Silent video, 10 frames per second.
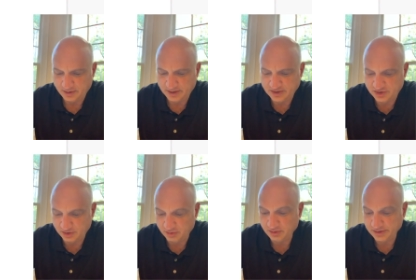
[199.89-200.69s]
They
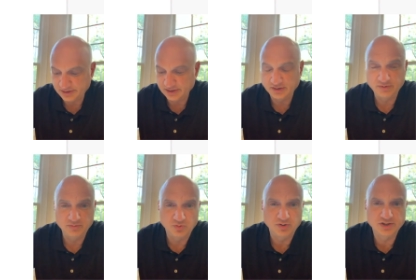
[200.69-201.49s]
generally tend to be
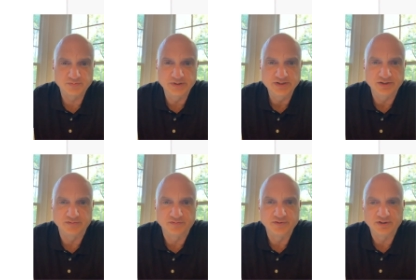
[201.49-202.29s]
more expensive.